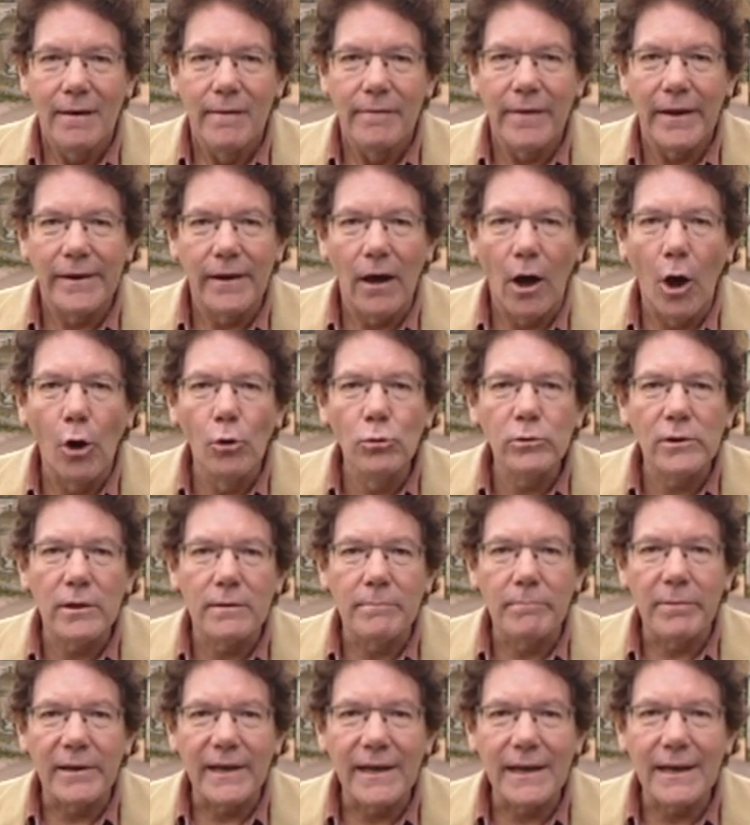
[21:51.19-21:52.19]
then
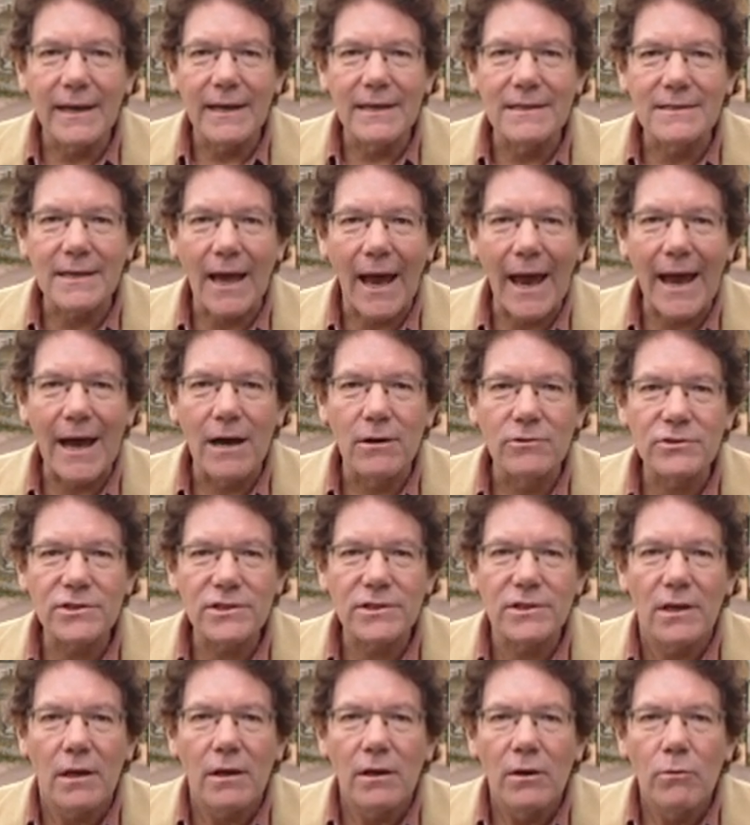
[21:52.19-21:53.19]
Holdenby is a
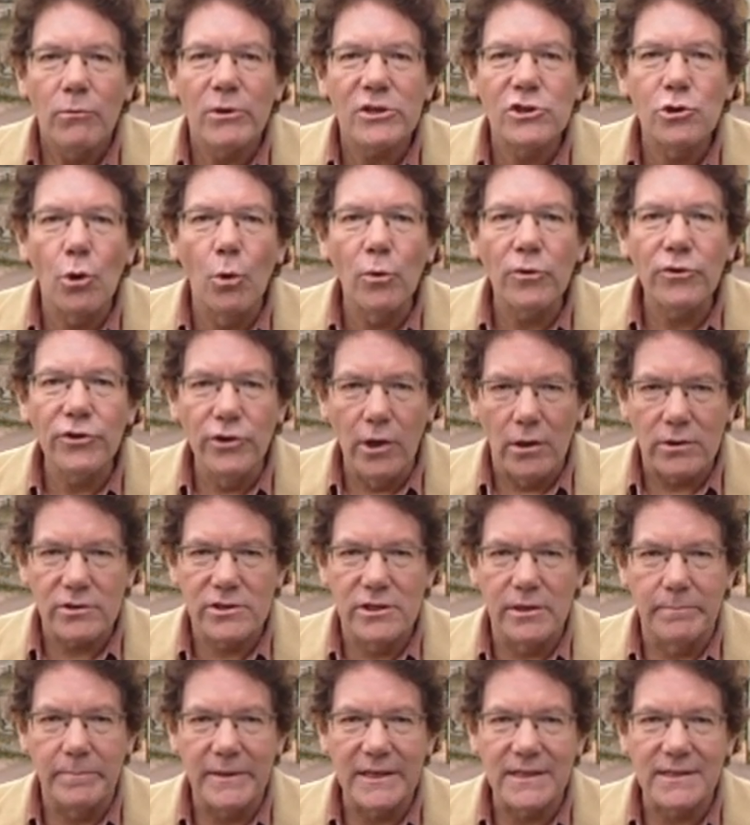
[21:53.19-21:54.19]
house which ought not
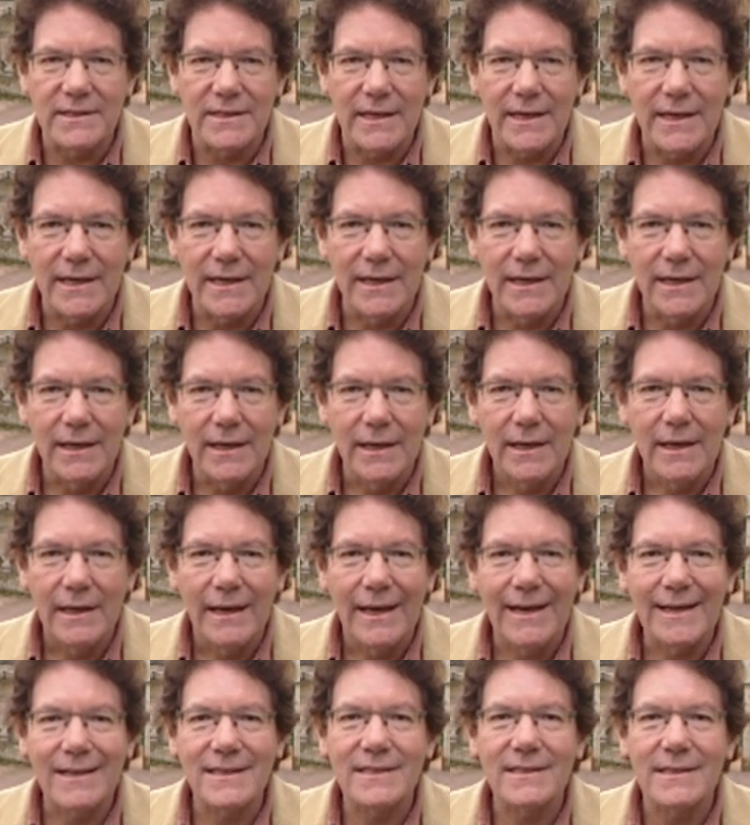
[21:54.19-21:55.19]
to be seen,
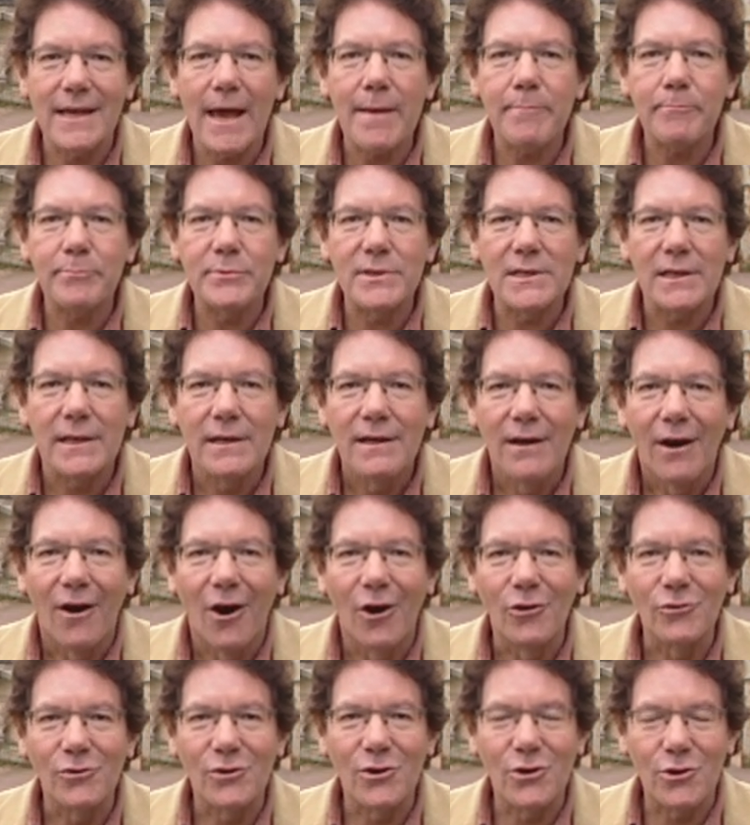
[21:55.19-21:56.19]
except
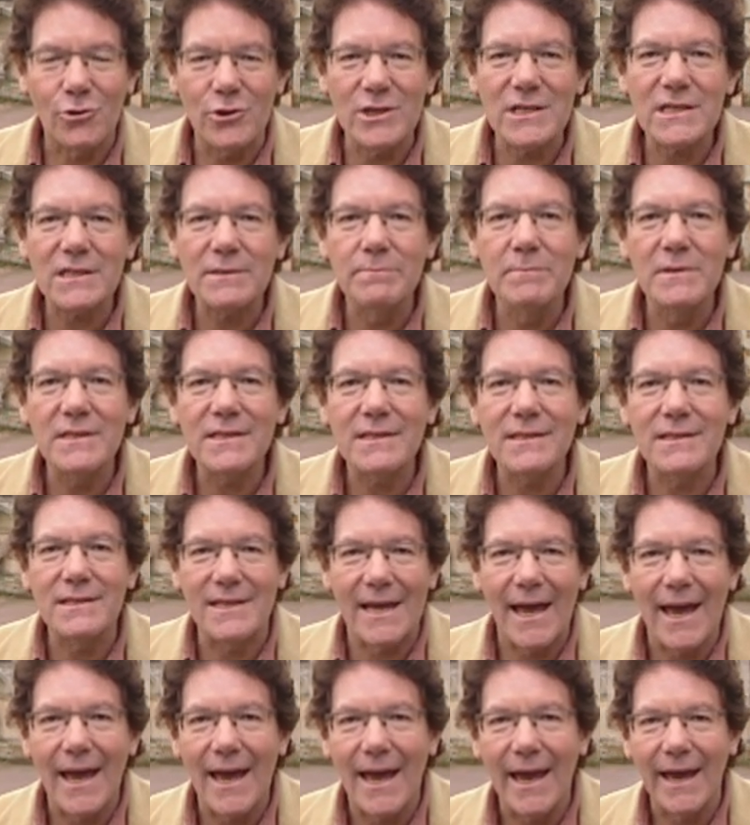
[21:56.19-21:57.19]
on Christmas
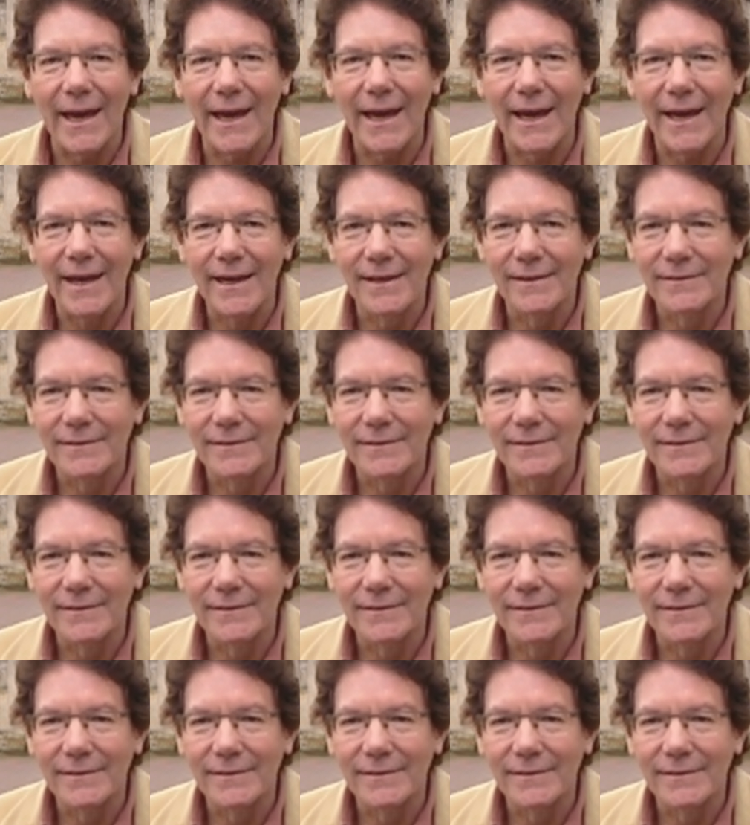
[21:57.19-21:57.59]
Day.